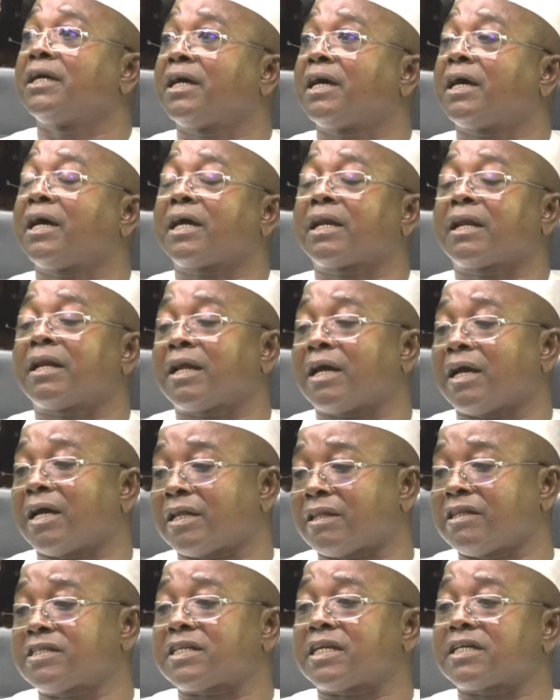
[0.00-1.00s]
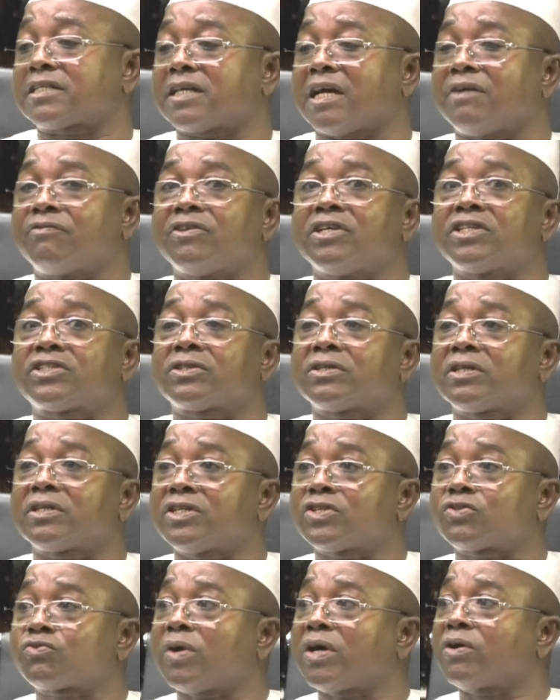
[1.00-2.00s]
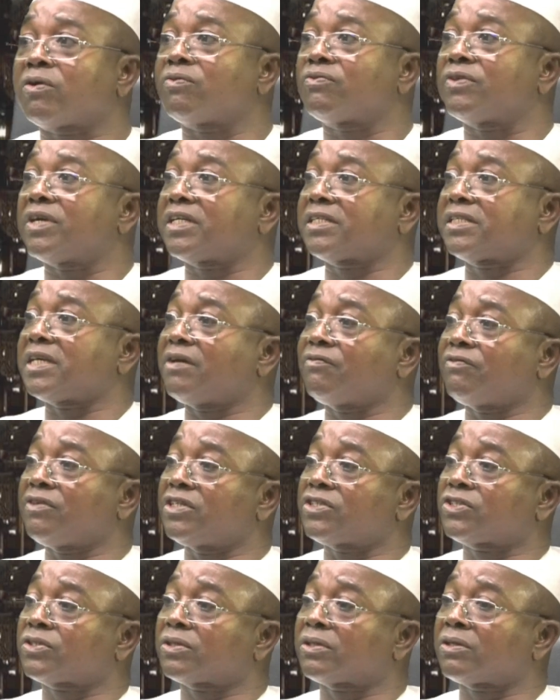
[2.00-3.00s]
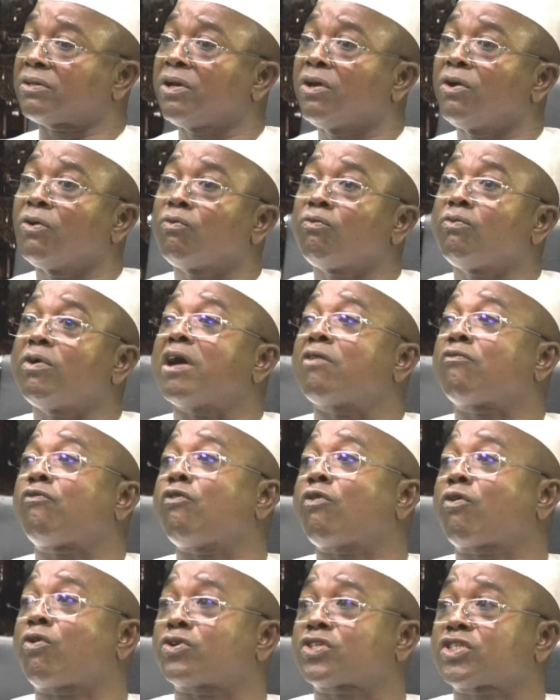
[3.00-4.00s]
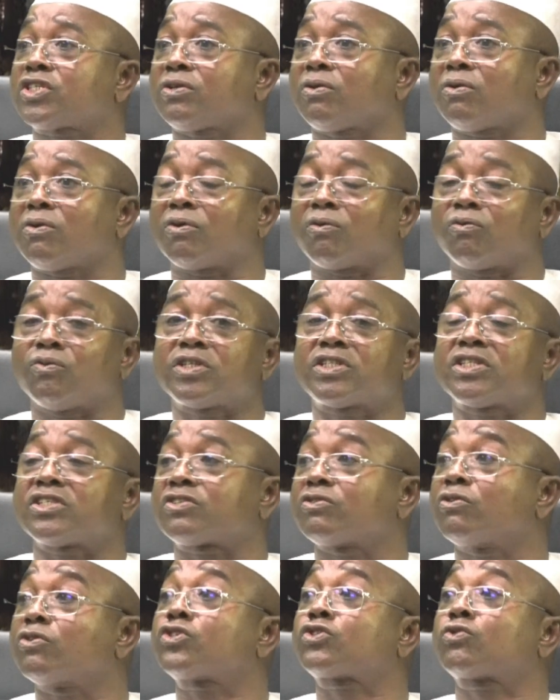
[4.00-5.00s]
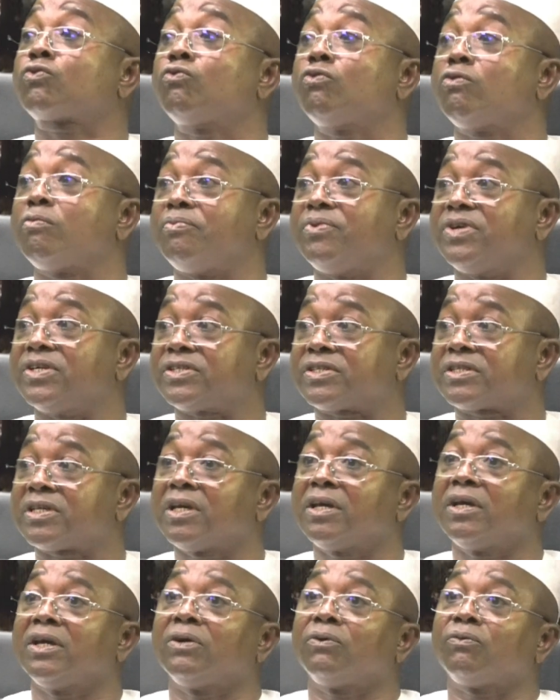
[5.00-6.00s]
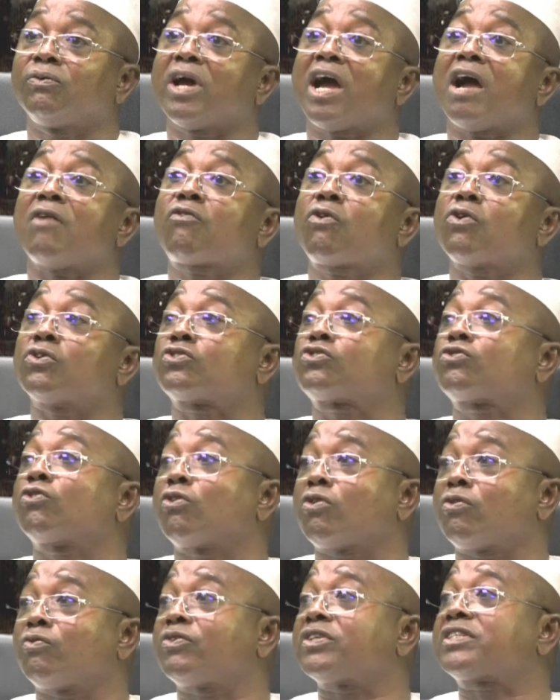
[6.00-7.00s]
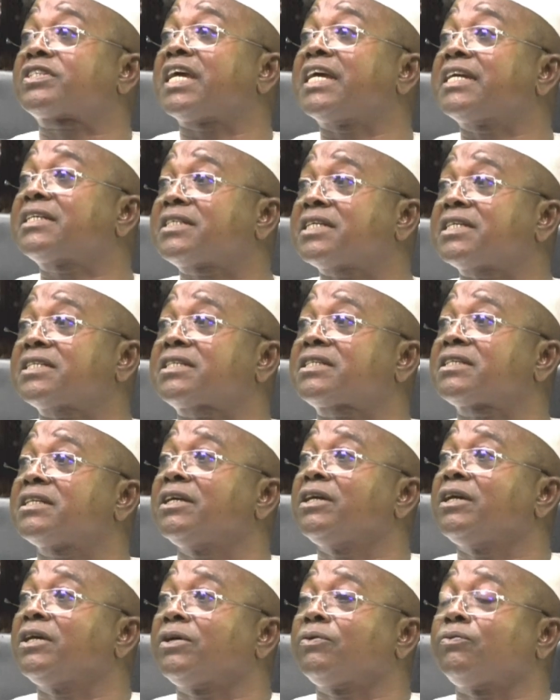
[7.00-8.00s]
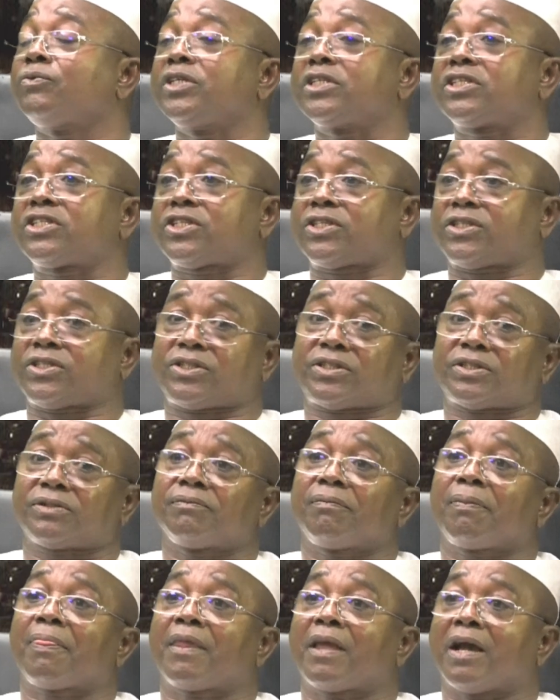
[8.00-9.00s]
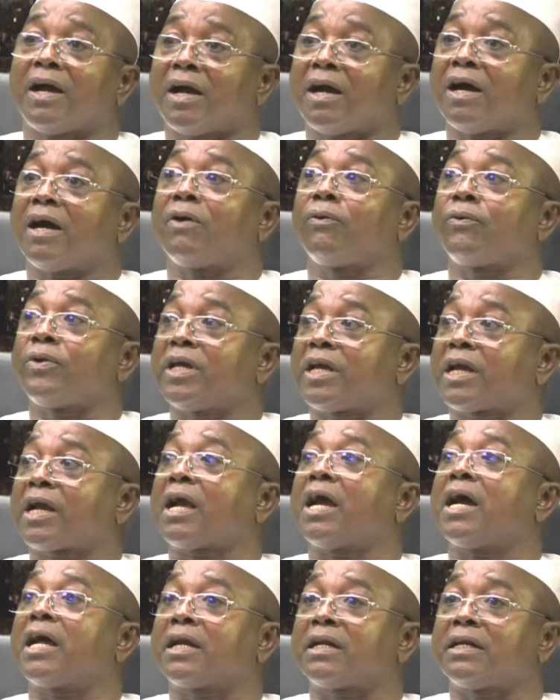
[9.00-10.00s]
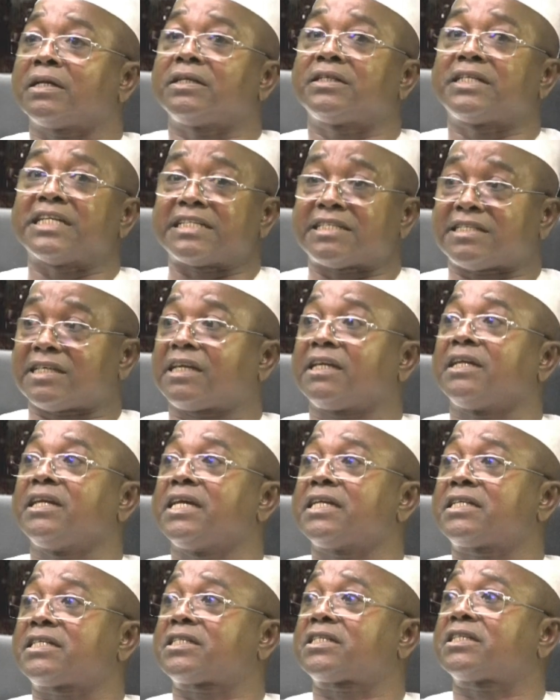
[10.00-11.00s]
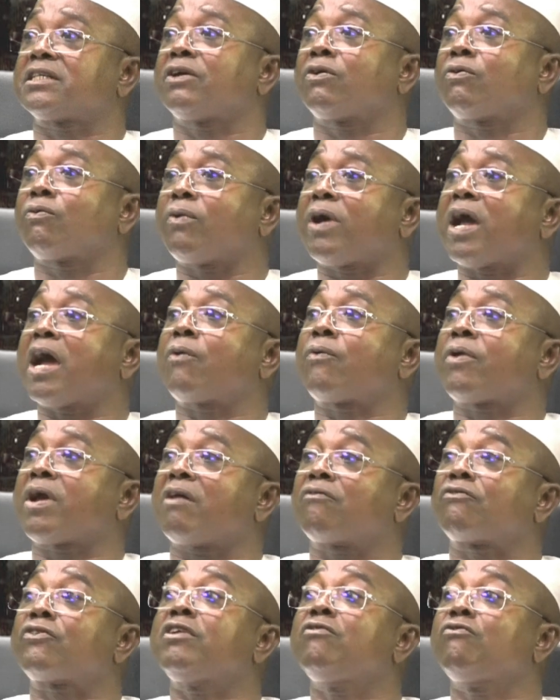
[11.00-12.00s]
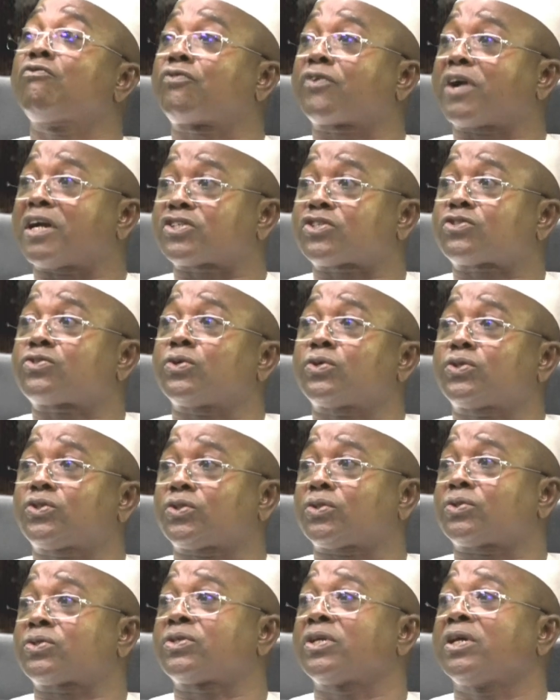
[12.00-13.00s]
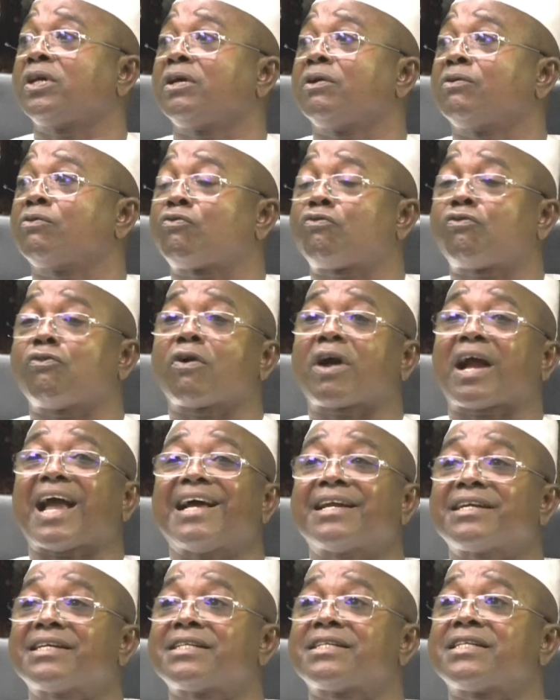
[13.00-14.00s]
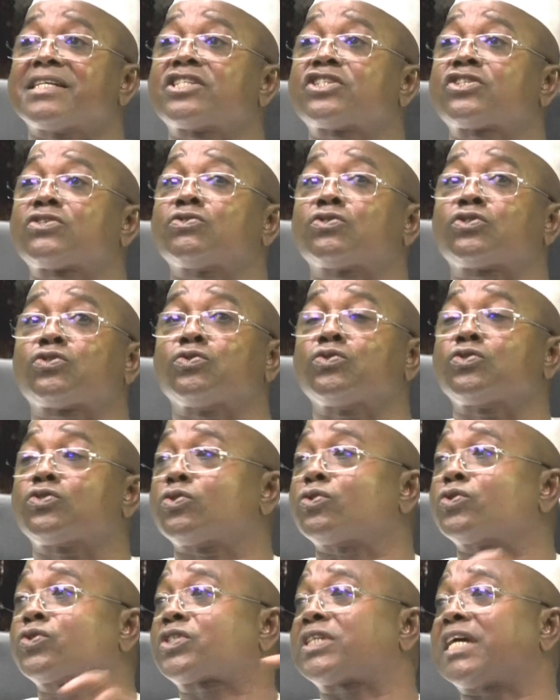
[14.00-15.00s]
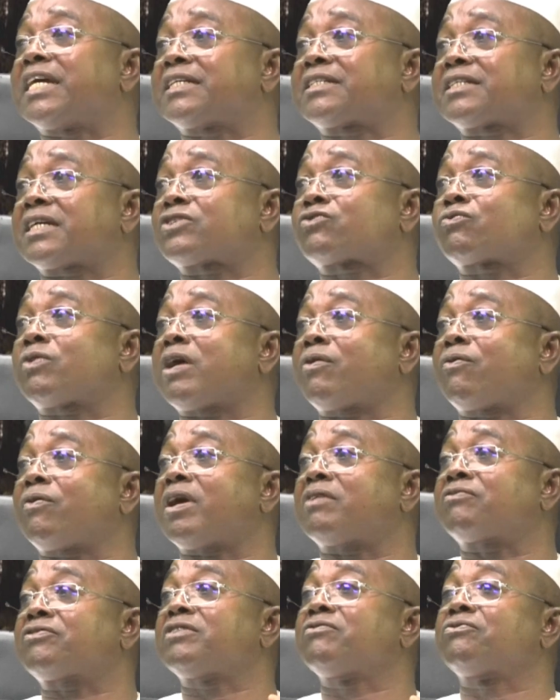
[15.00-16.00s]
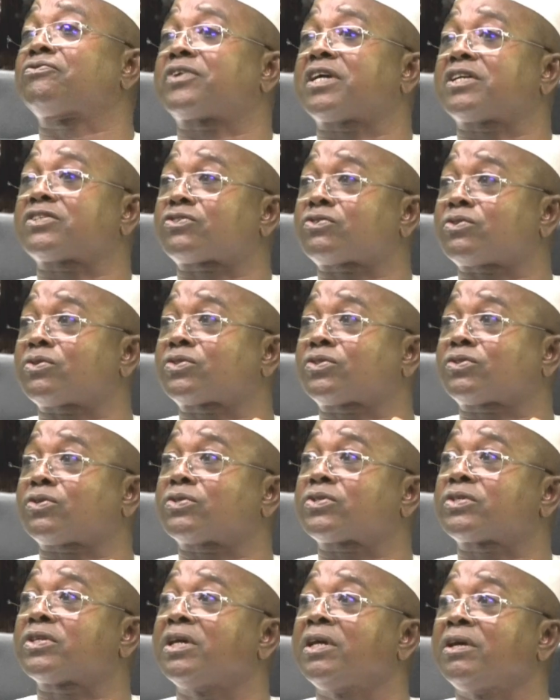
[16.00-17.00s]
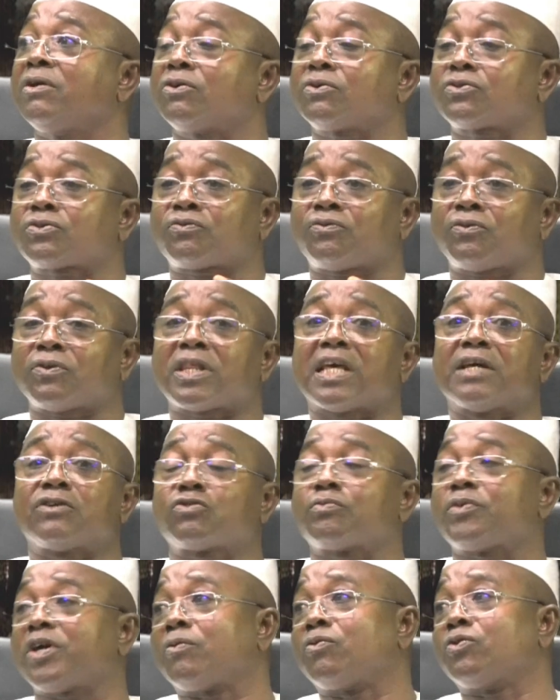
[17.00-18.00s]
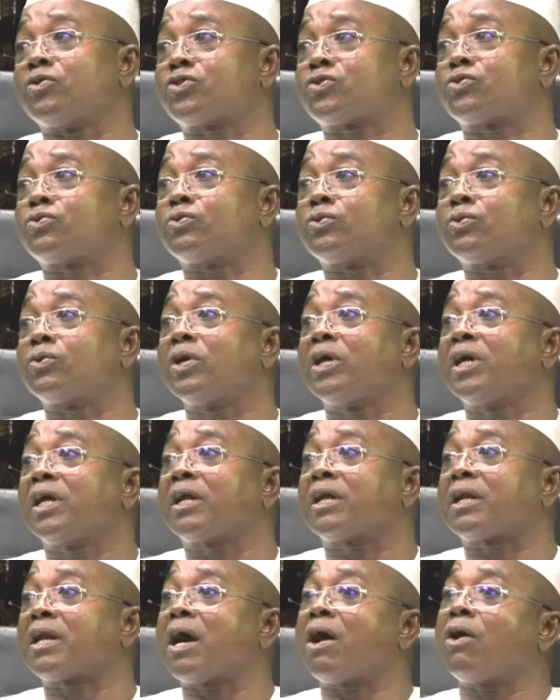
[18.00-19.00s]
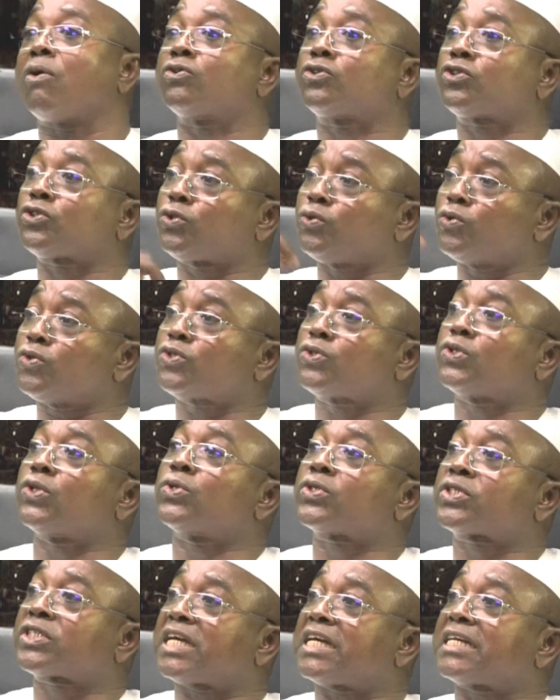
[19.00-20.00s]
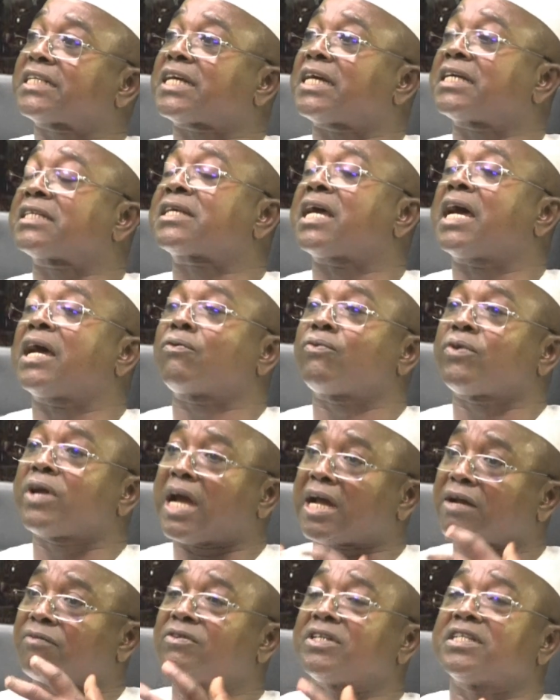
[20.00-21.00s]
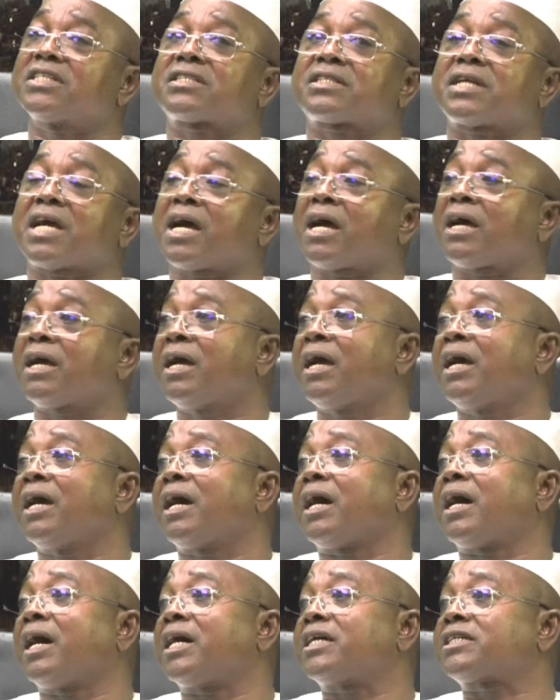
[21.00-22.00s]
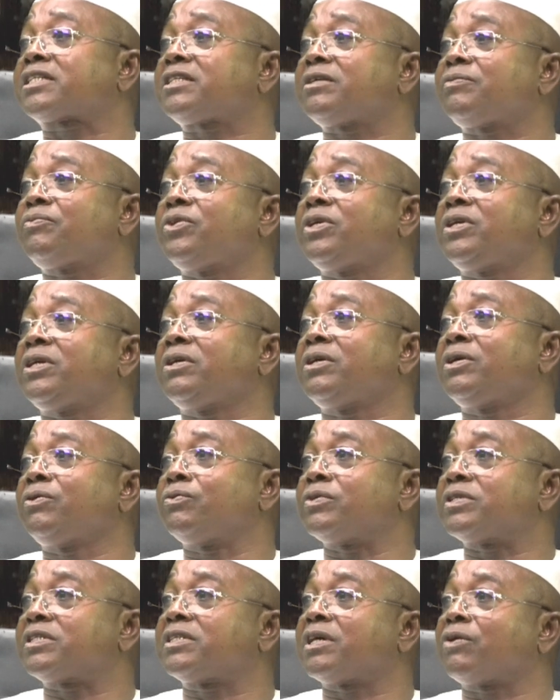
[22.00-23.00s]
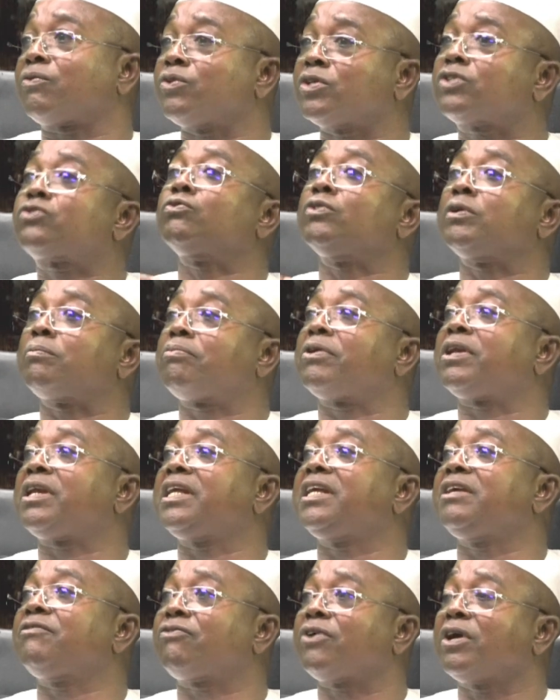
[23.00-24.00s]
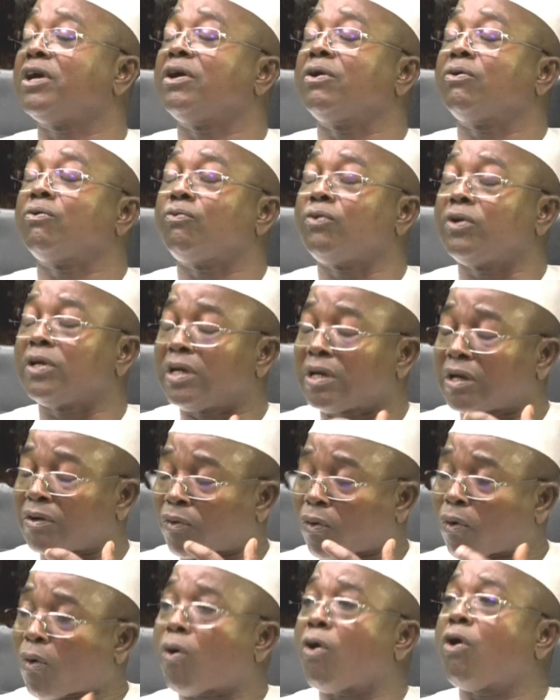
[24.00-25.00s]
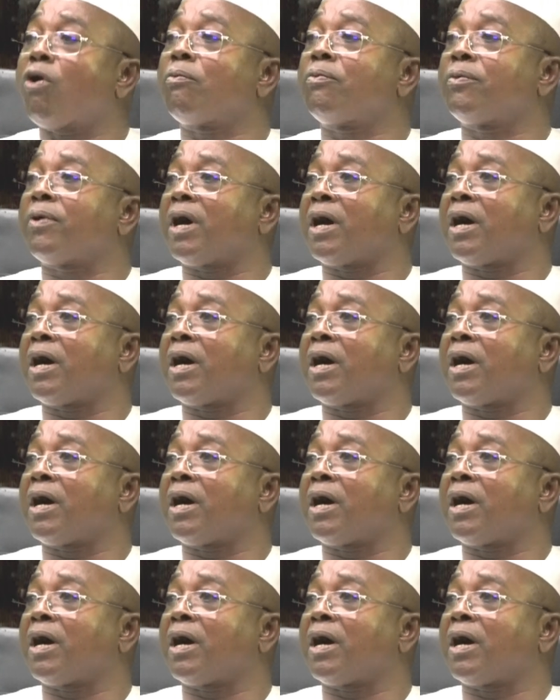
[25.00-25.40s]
And this examination is one of the examinations we are focusing on, which is not school-based. We have control of the centers, which we can designate where we have infrastructures for candidates to choose those centers where we have infrastructures, for them to be able to now choose those centers, and we administer CBE with them, which we believe will curb